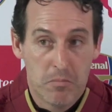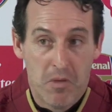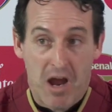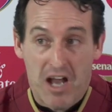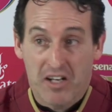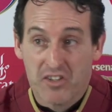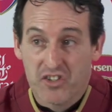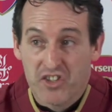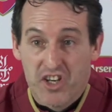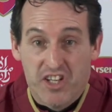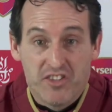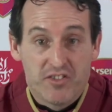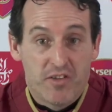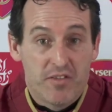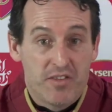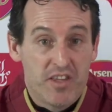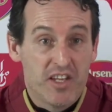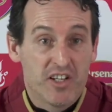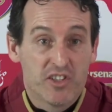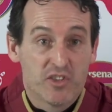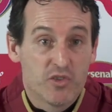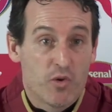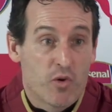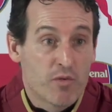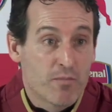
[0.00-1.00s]
and change
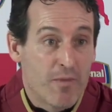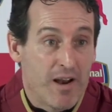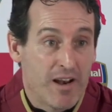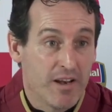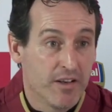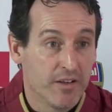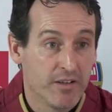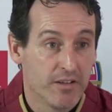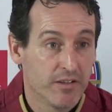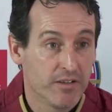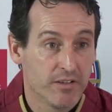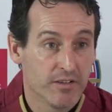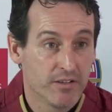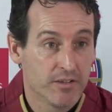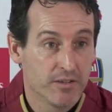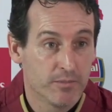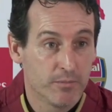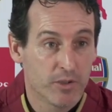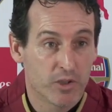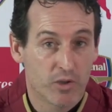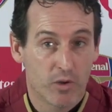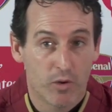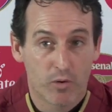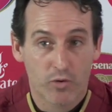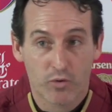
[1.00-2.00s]
things normally
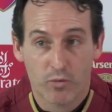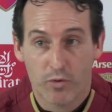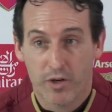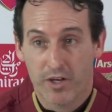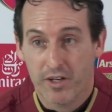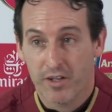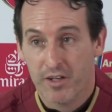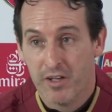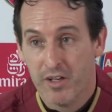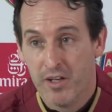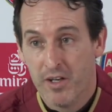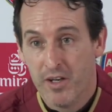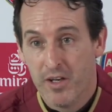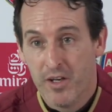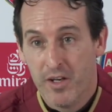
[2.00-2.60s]
because when